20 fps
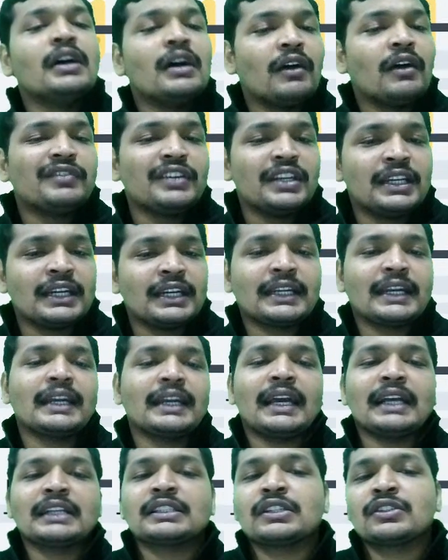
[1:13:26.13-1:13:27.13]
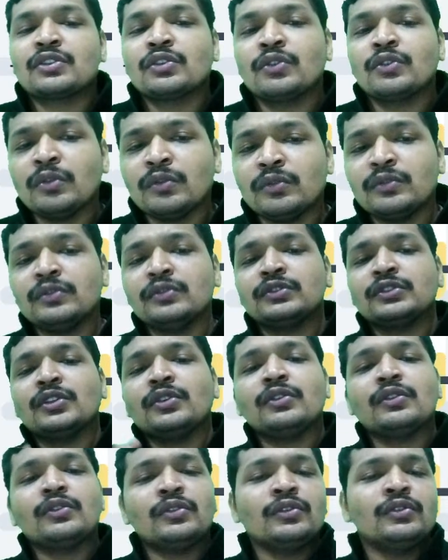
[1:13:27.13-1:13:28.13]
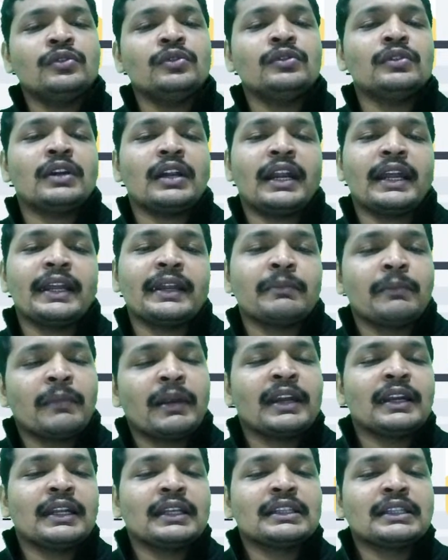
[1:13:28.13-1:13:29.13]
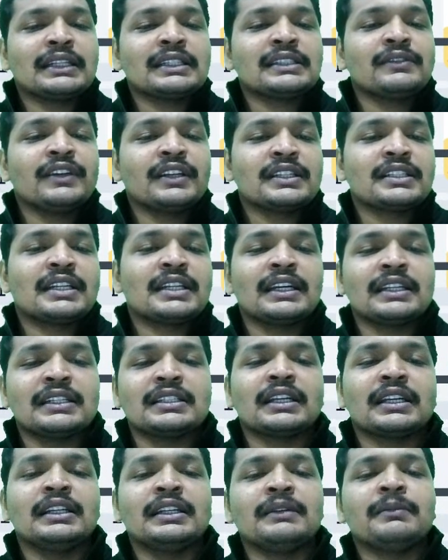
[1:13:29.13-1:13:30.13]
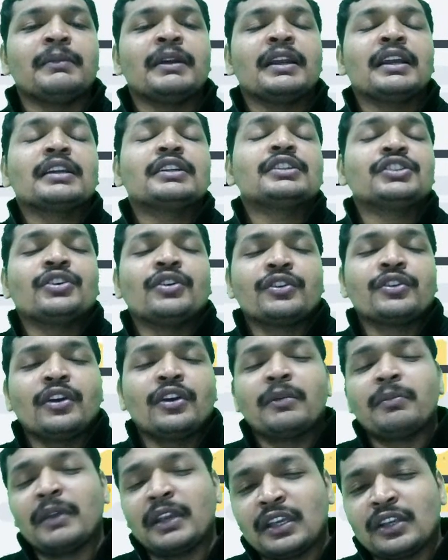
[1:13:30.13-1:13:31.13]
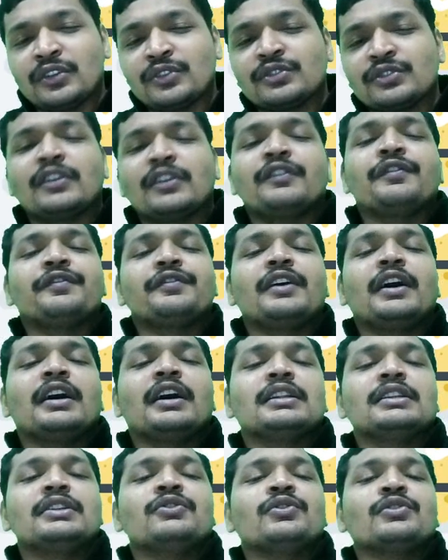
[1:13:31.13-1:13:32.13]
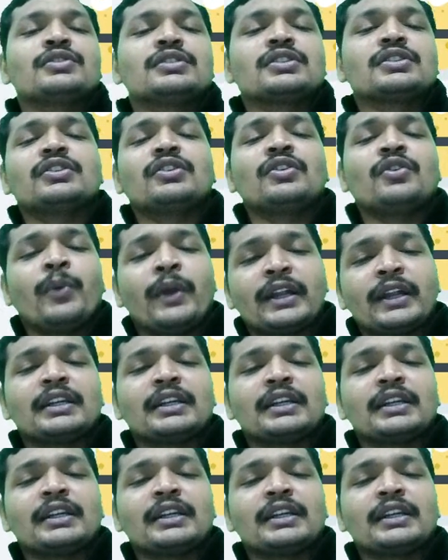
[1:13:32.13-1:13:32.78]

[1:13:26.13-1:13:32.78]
we didn't get access to. So do try and maintain things very strategically. Make sure you are making use of those quick